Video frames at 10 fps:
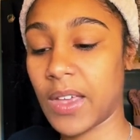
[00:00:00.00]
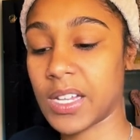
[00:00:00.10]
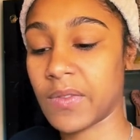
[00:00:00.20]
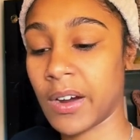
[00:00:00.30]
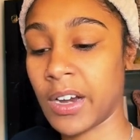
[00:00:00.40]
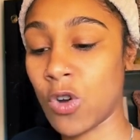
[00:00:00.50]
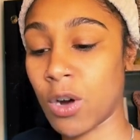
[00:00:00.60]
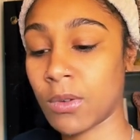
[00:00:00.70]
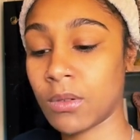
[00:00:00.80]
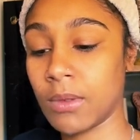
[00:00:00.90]
And that is very
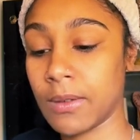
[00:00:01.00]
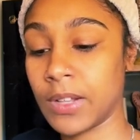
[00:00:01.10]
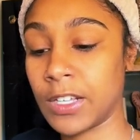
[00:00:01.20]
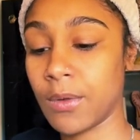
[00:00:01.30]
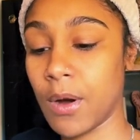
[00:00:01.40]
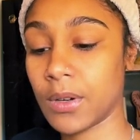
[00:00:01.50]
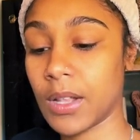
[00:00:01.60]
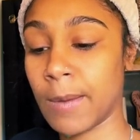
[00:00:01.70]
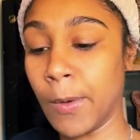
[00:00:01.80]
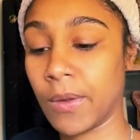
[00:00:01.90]
normal. I feel like you hold
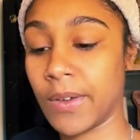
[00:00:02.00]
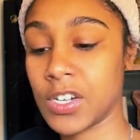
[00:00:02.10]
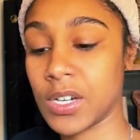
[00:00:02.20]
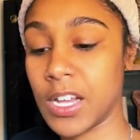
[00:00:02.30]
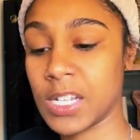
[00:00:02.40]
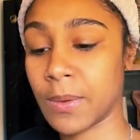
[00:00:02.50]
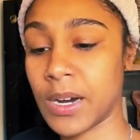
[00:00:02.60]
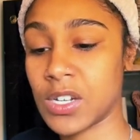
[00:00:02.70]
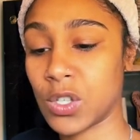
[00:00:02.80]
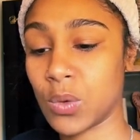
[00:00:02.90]
a lot of motivation and
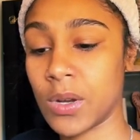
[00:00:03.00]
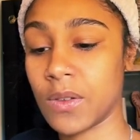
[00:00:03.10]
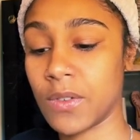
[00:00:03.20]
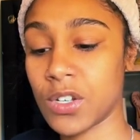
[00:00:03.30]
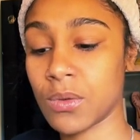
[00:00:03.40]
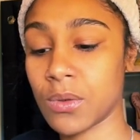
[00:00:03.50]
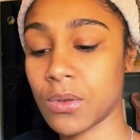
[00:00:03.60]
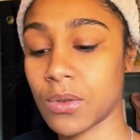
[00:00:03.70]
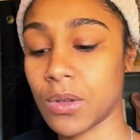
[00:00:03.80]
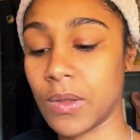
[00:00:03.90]
inspiration to
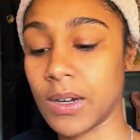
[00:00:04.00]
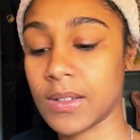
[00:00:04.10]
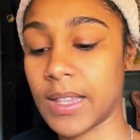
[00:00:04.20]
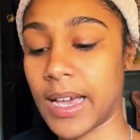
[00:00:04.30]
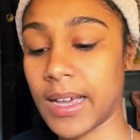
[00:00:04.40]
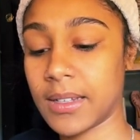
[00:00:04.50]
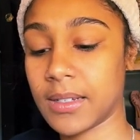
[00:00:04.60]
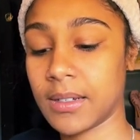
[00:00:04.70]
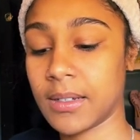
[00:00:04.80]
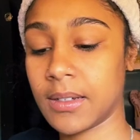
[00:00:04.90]
individuals, so there's
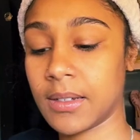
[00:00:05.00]
that.